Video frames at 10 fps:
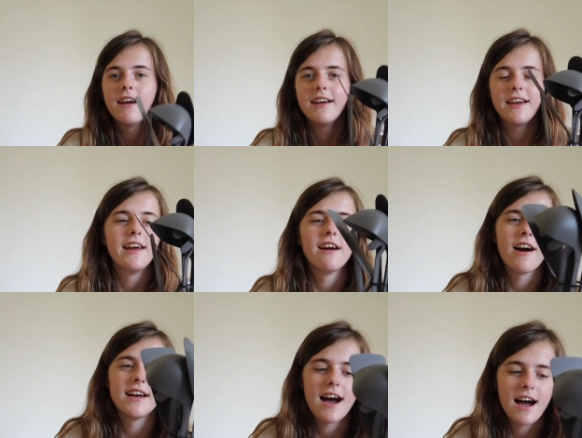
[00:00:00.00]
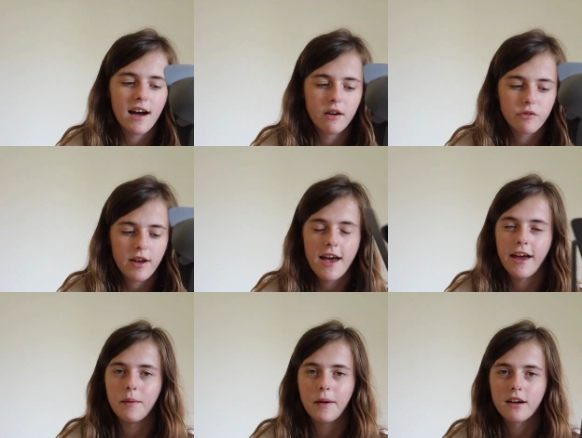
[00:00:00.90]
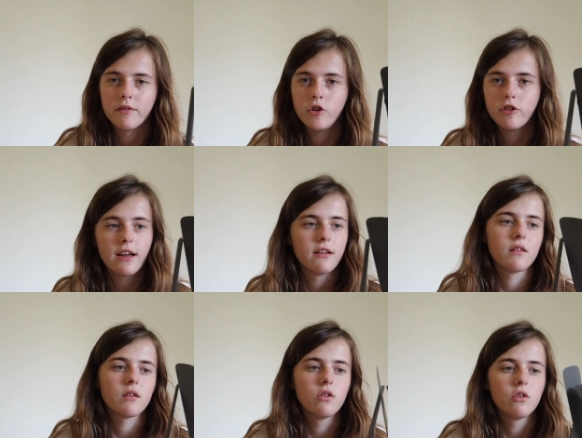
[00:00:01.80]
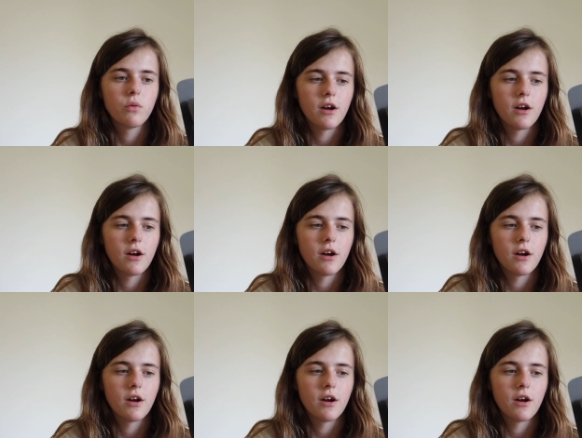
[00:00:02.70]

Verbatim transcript: Here I have a pack of utensils